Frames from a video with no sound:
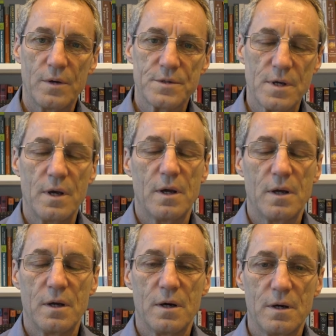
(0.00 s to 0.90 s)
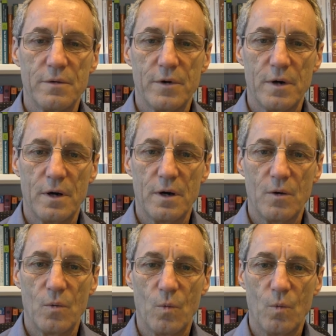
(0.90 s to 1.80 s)
say over
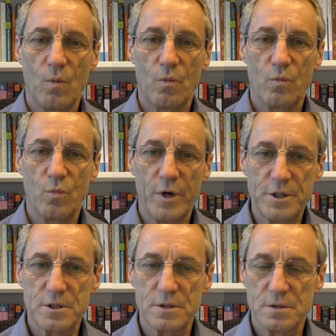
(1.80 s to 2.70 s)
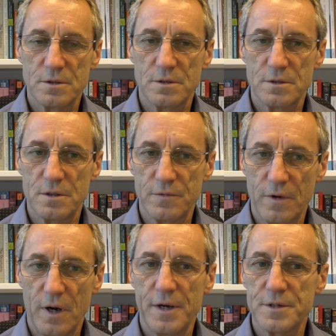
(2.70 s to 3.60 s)
which
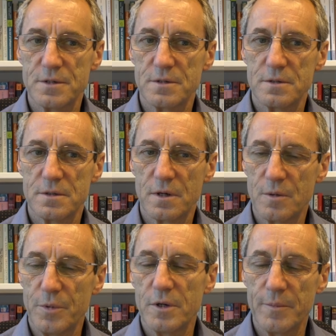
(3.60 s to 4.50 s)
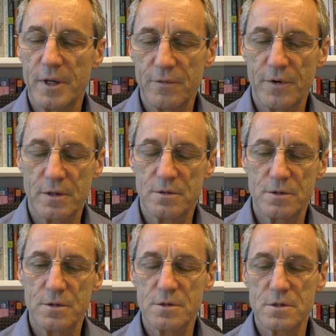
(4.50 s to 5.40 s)
device the component manufacturer
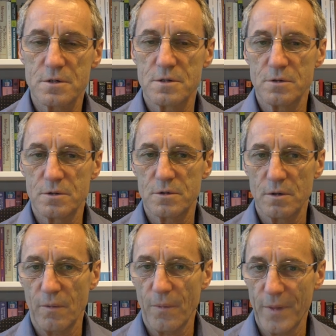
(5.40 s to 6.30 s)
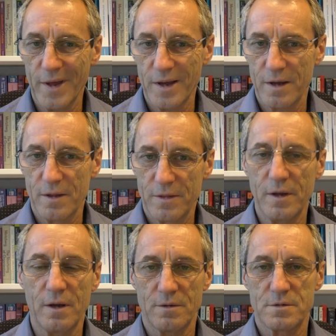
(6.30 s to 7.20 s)
uses to control their
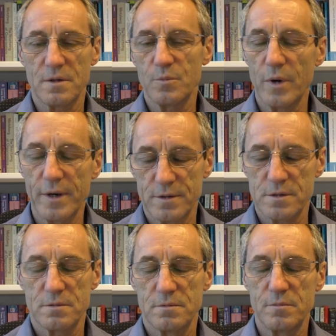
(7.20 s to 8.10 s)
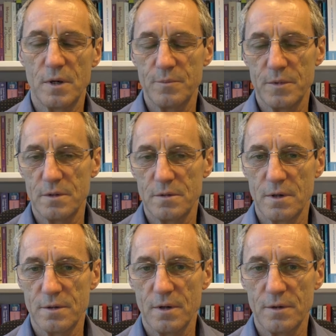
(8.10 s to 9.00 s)
thing. So the brakes might be
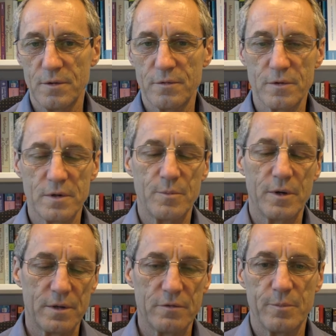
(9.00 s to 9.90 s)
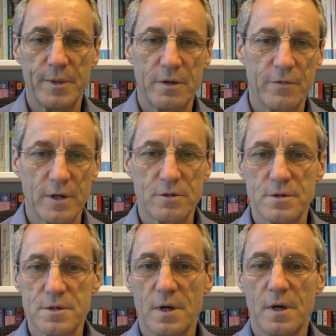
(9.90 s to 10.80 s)
done differently by the different
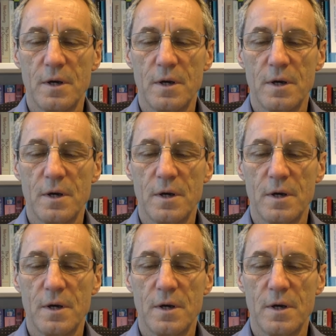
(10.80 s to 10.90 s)
manufacturers.